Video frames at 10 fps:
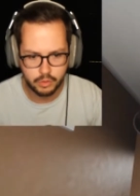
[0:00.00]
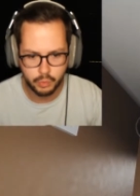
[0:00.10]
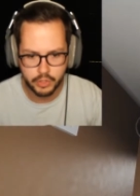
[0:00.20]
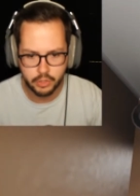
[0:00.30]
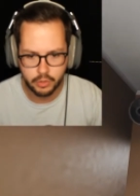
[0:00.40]
do
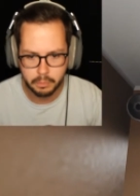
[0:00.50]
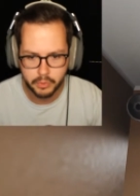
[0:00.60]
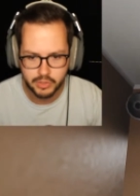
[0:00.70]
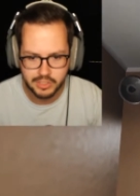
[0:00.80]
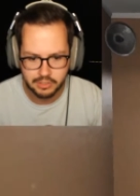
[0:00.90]
we go
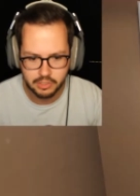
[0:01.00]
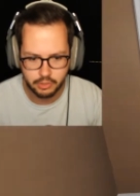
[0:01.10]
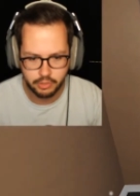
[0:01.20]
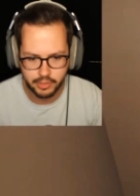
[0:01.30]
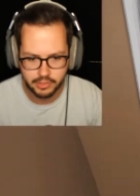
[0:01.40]
please enter
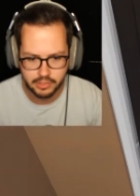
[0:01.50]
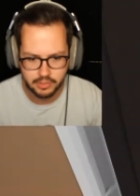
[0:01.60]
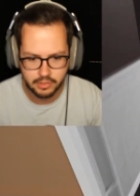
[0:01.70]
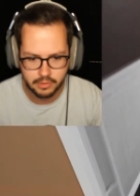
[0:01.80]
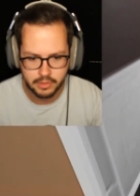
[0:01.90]
Chase?
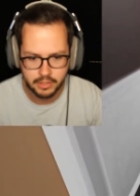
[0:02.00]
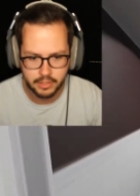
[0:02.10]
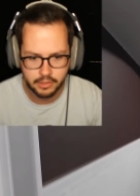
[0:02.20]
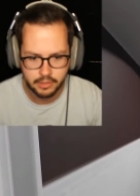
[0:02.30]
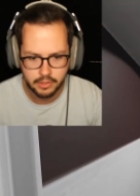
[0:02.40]

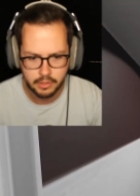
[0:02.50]
Alright.